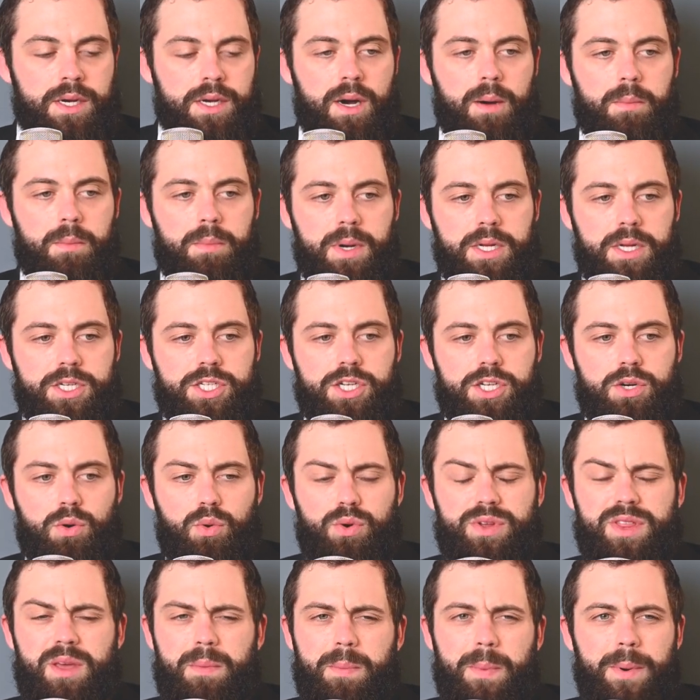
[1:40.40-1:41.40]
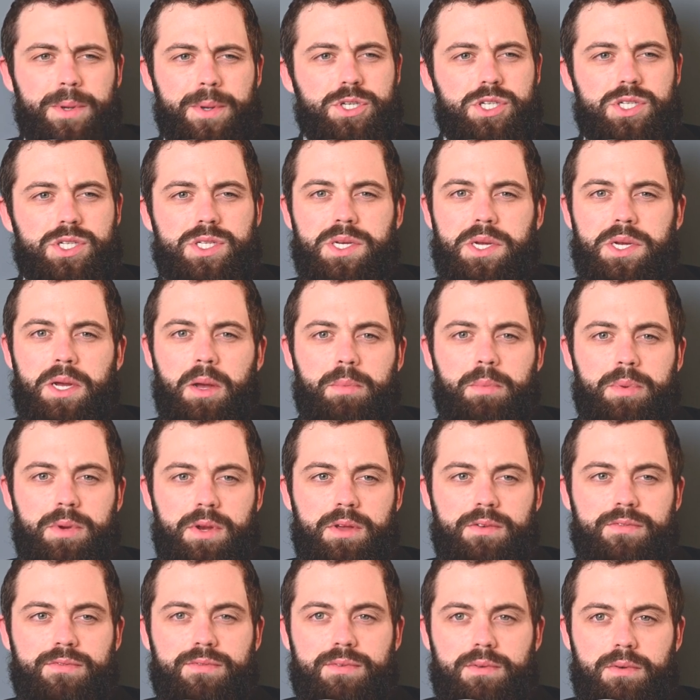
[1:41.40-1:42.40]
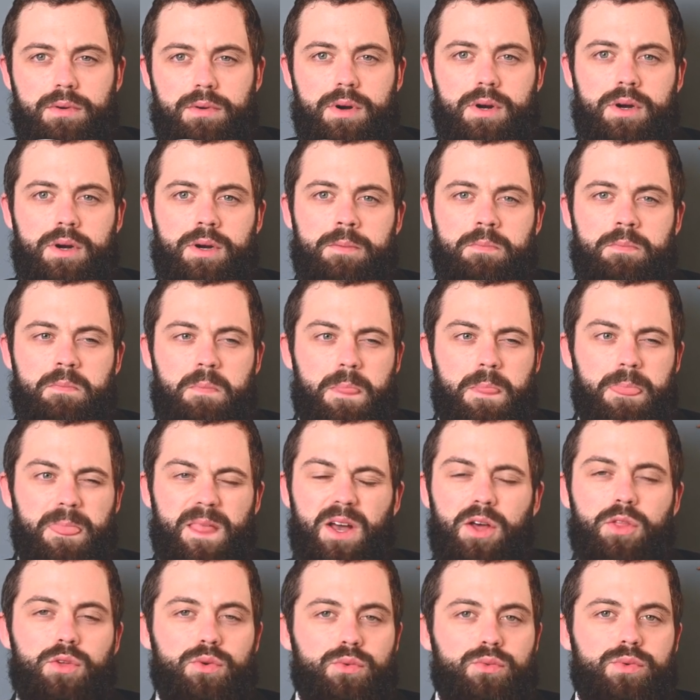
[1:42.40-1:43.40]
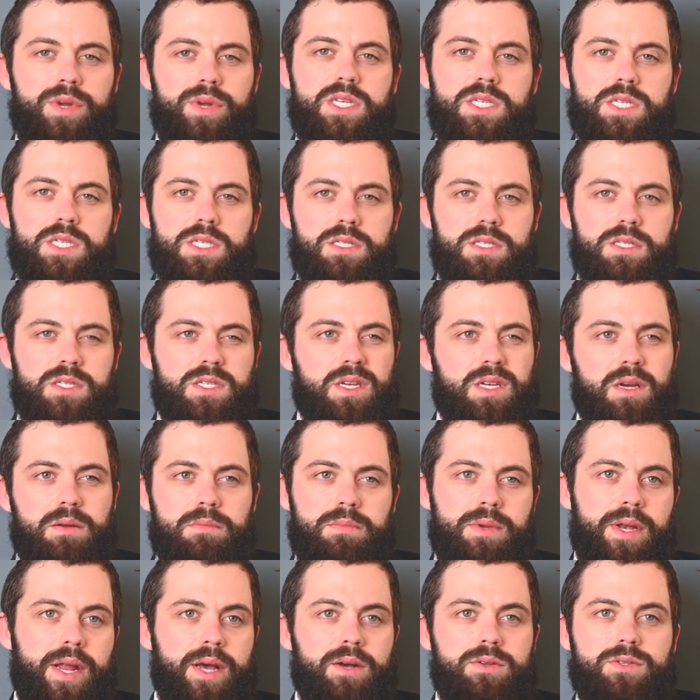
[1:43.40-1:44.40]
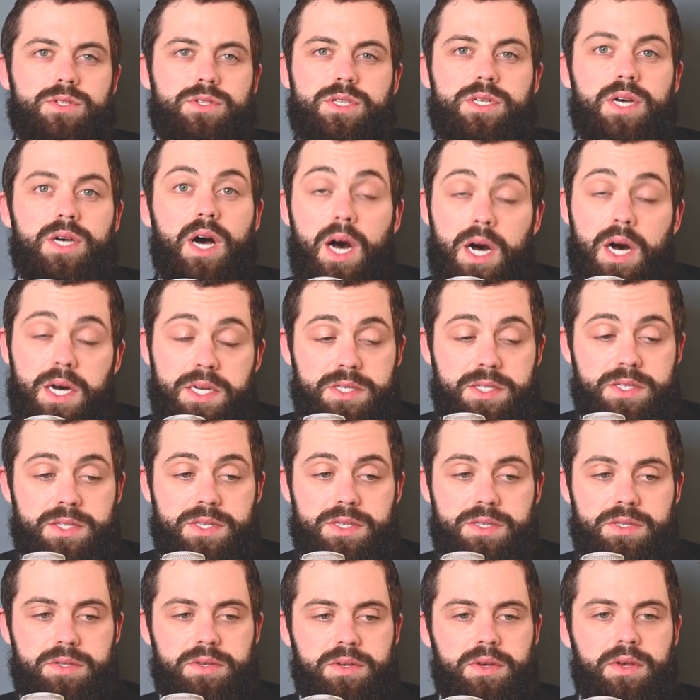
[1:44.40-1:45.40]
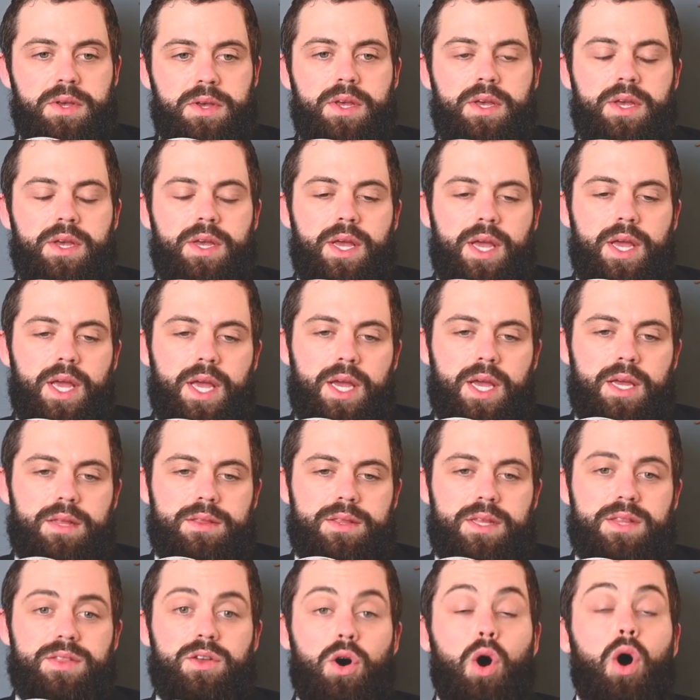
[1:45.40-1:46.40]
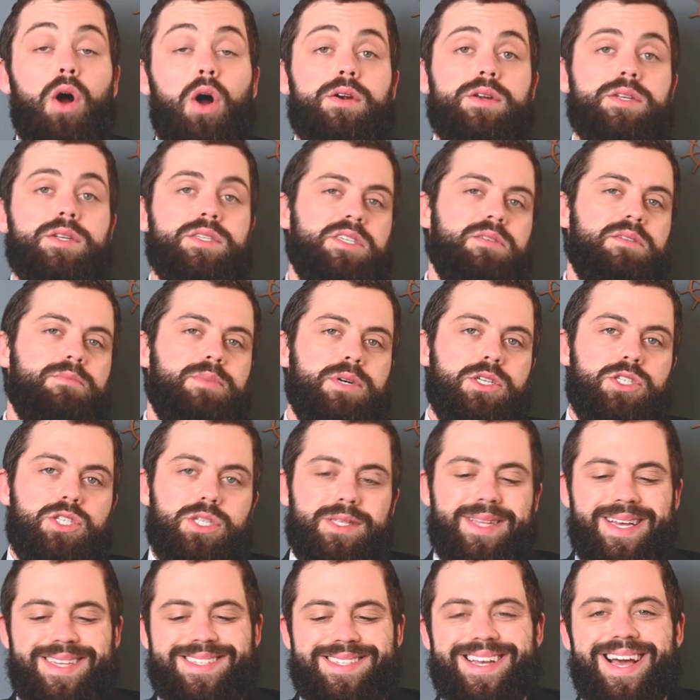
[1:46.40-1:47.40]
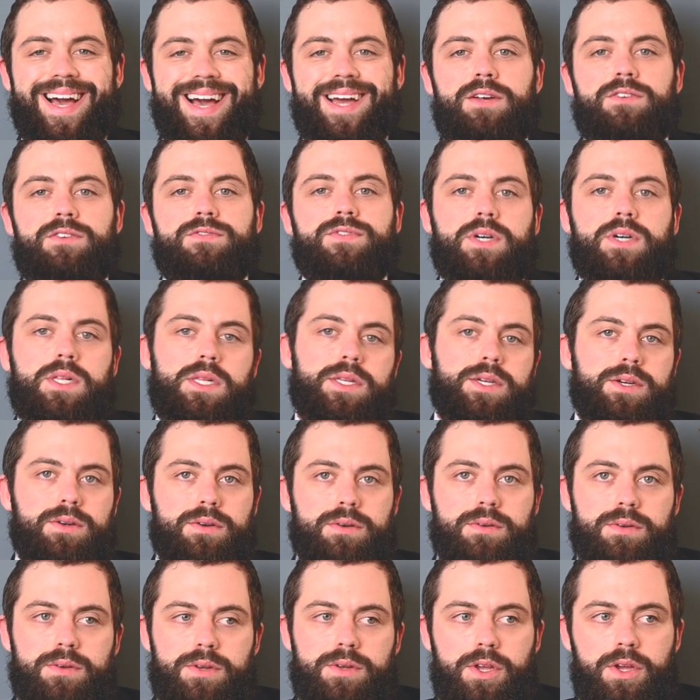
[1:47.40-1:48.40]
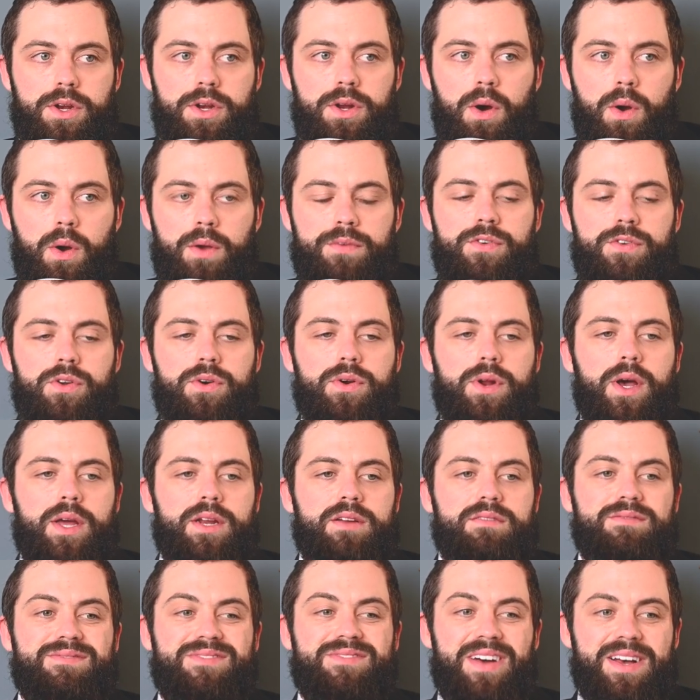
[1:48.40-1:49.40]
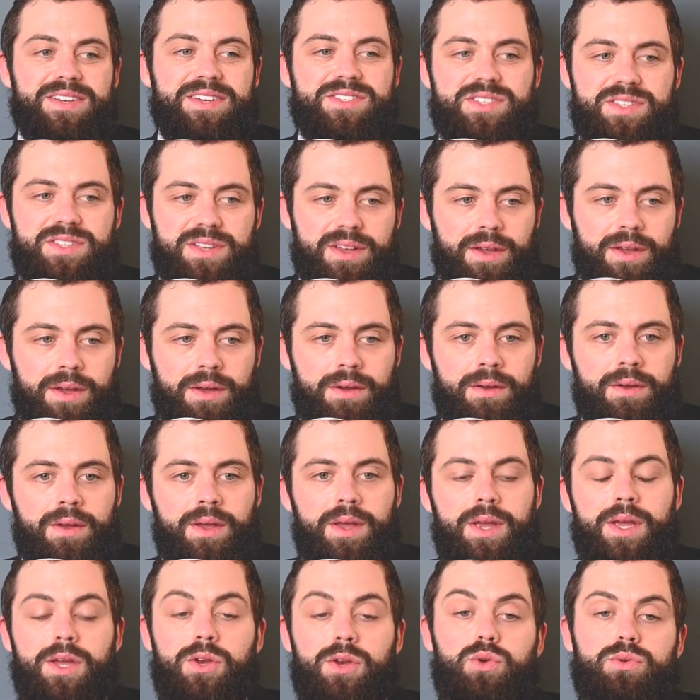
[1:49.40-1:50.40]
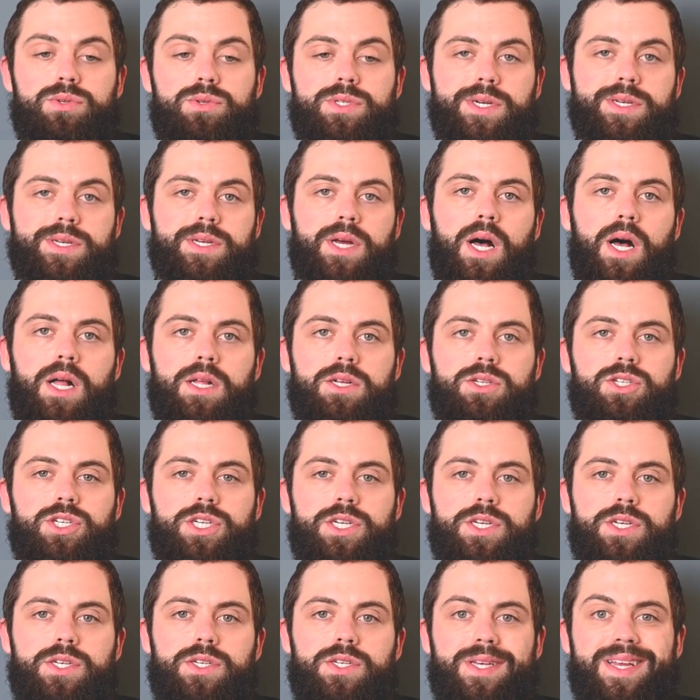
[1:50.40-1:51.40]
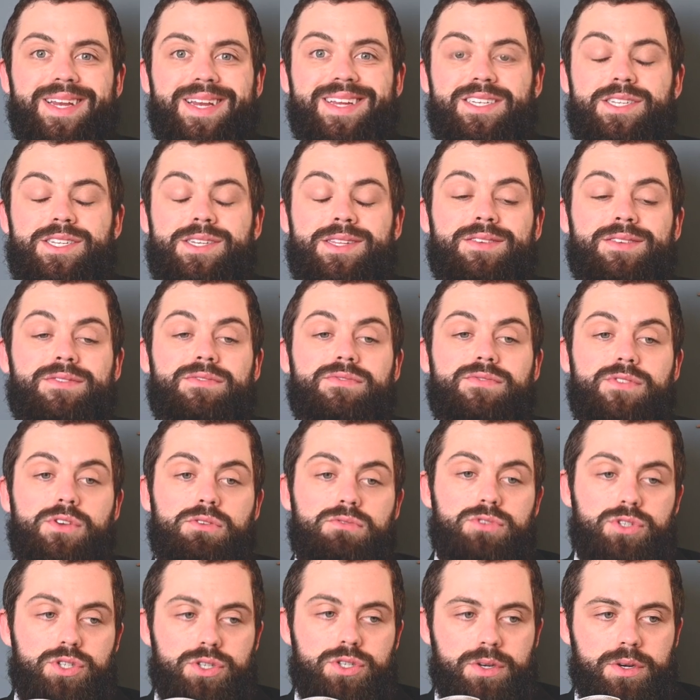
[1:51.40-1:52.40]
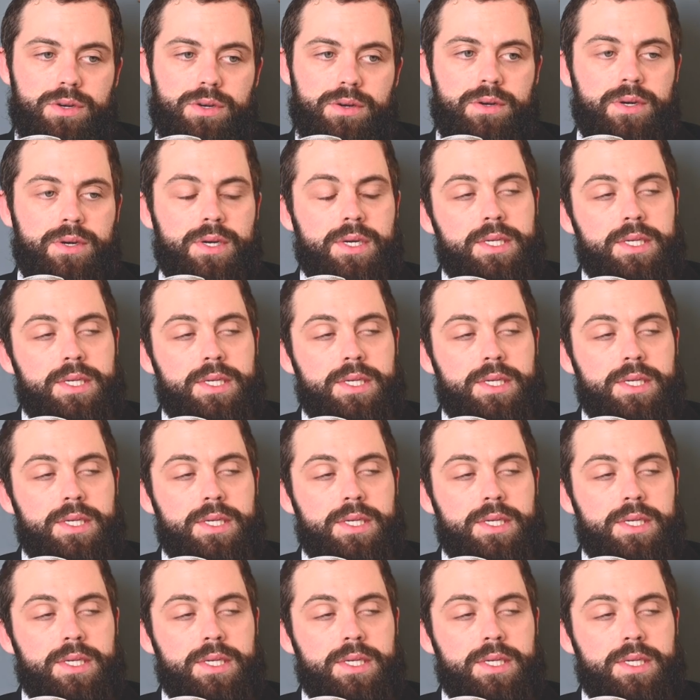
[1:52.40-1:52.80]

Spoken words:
a budget, or they purchase the company for other reasons unbeknownst to us. And then the R&D budget, that's kind of clear. If you're not investing in new technologies and into the future,